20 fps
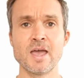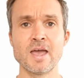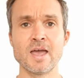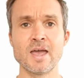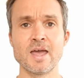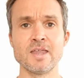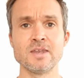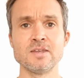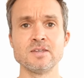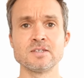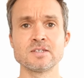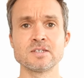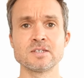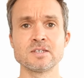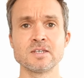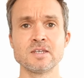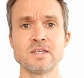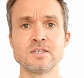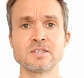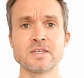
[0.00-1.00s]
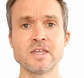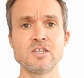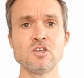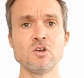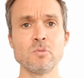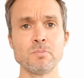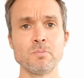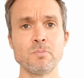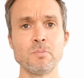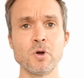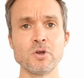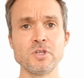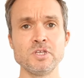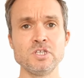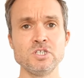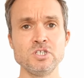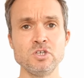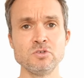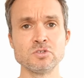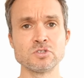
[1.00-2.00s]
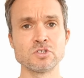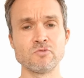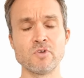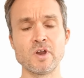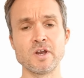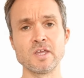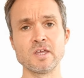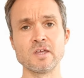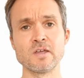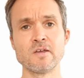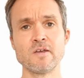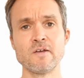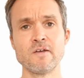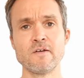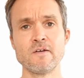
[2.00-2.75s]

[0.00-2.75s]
and it's getting your body used to running